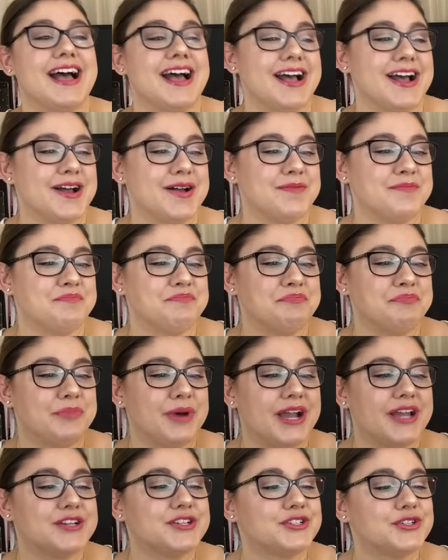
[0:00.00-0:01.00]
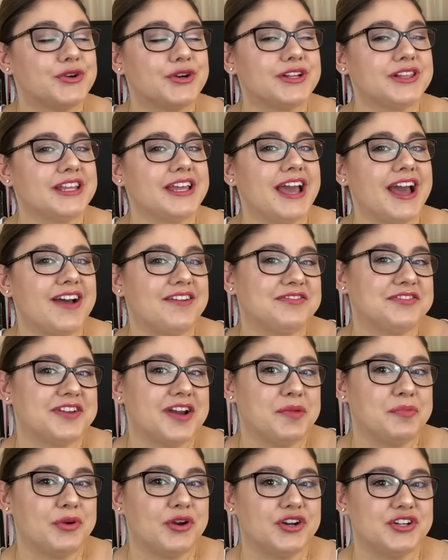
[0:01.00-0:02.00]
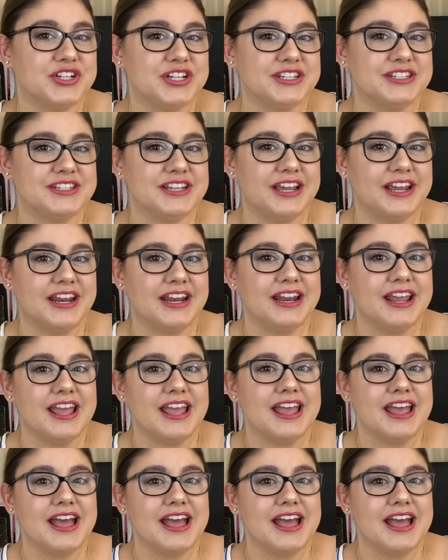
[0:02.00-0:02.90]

Um, but shortly after I purchased it,